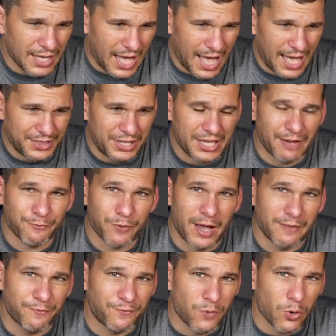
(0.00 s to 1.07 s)
I think I
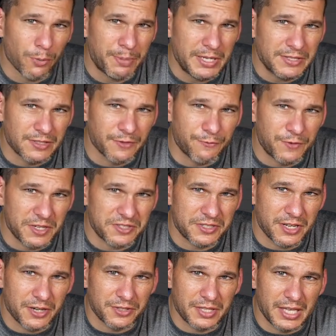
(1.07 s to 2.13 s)
fried four pieces of fish
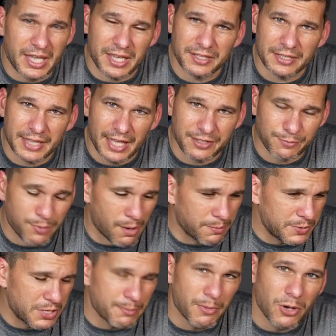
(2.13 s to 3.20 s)
there at the end and that's
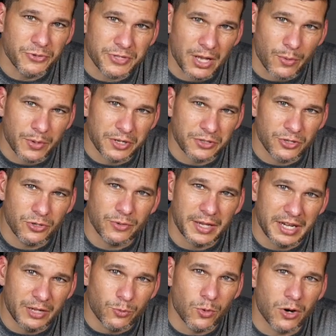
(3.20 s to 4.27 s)
probably the most I want to do
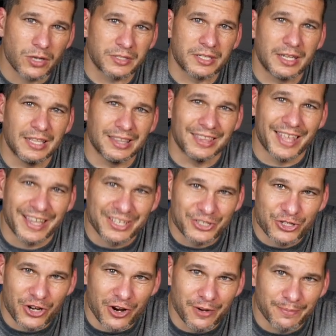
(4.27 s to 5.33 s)
and it worked like a
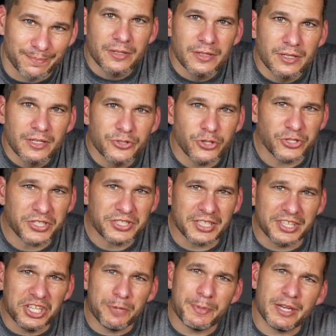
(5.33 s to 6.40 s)
charm. So just a
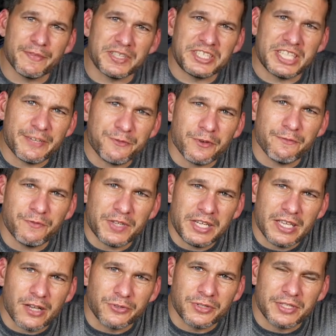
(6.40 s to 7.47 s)
little bit of a different
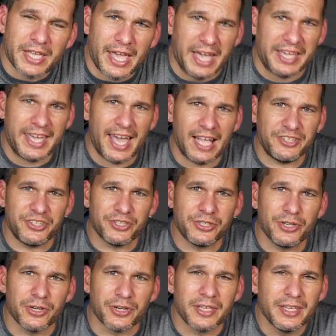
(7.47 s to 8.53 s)
video today, a catch and
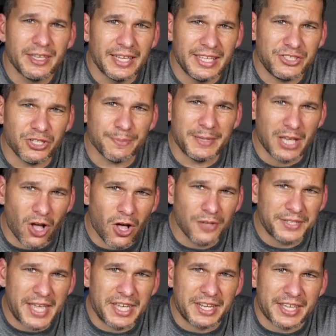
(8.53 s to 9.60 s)
cook. It took me all
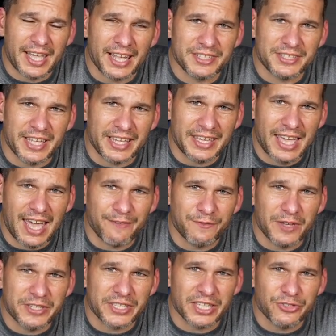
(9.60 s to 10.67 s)
day to catch that
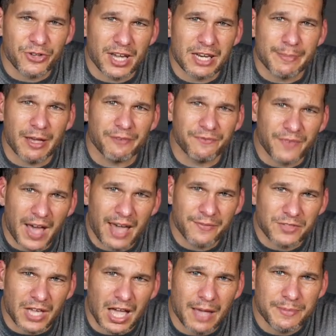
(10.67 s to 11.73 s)
catfish. I tried about five
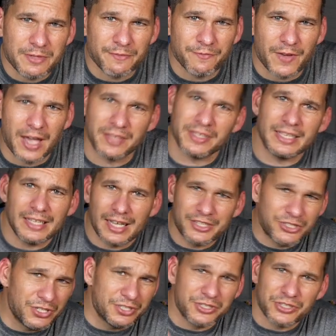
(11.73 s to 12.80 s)
times and finally I
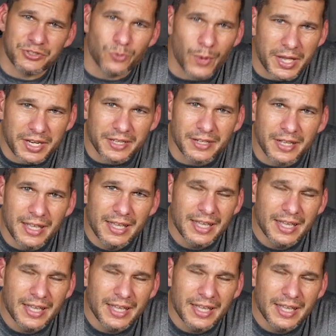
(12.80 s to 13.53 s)
should have just waited.